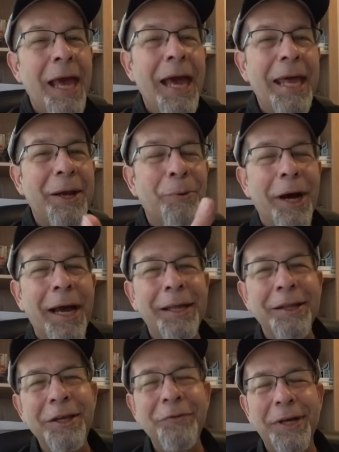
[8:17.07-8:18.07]
Anyway,
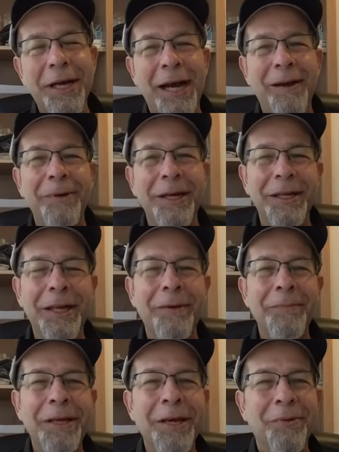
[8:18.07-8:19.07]
leave a comment.
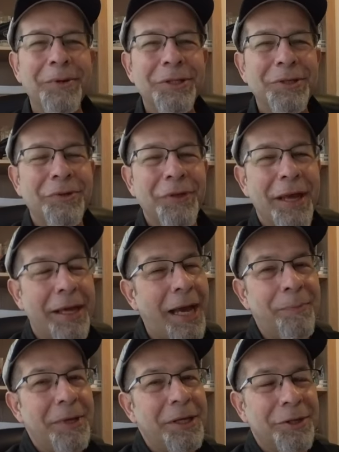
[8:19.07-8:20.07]
Let me know what you think.
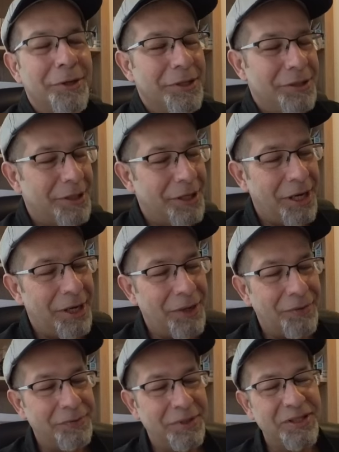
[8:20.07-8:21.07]
I'd be curious to
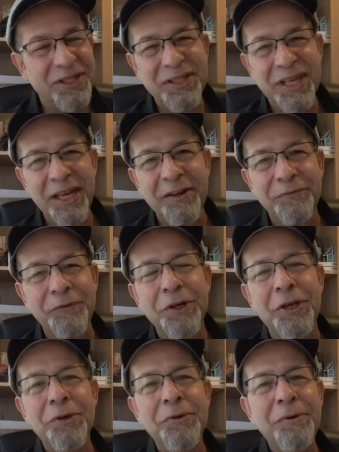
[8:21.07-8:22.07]
know. Does this get it for
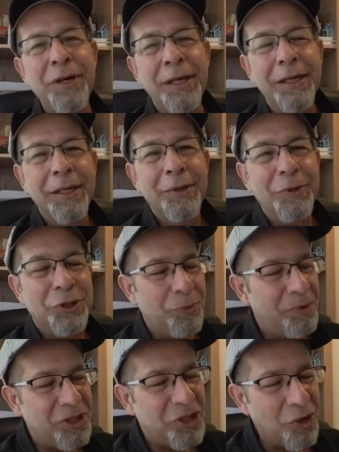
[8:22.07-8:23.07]
you? Would
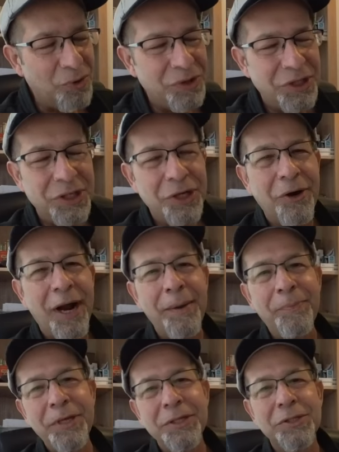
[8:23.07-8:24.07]
you be jonesing to
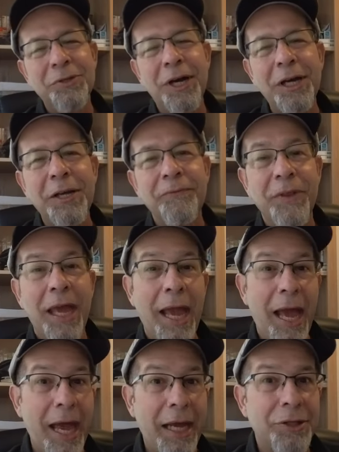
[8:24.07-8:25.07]
grab this truck if
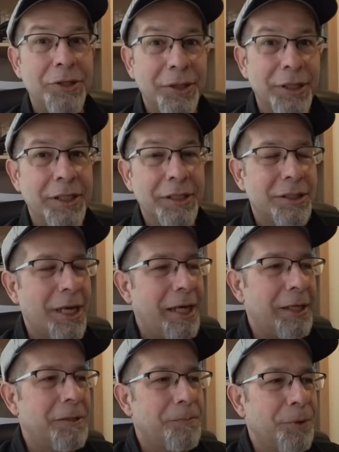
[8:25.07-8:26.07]
they actually
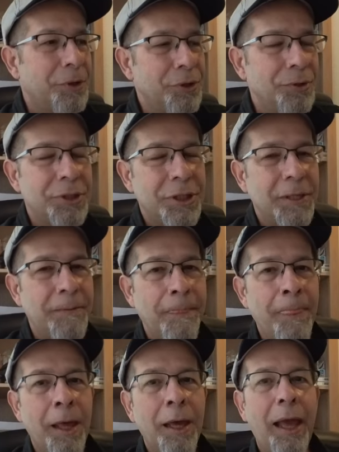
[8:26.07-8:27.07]
decided to produce
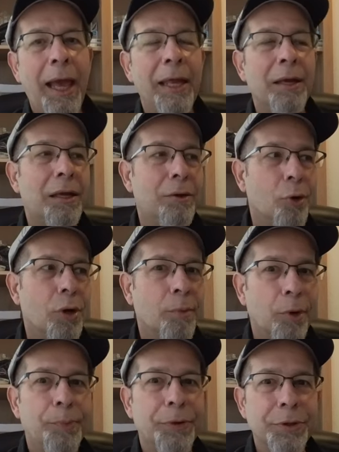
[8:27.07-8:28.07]
it and a
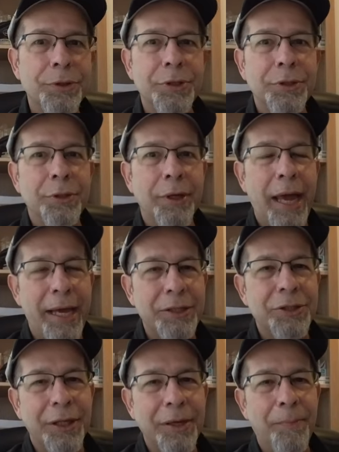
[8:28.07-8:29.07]
normal person could
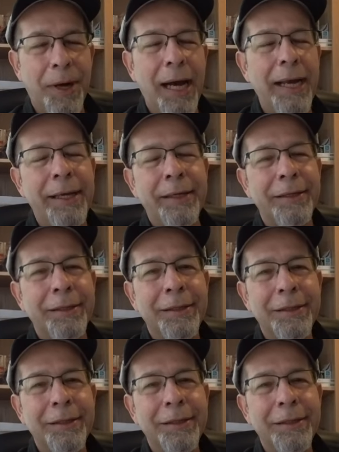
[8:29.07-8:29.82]
actually buy it?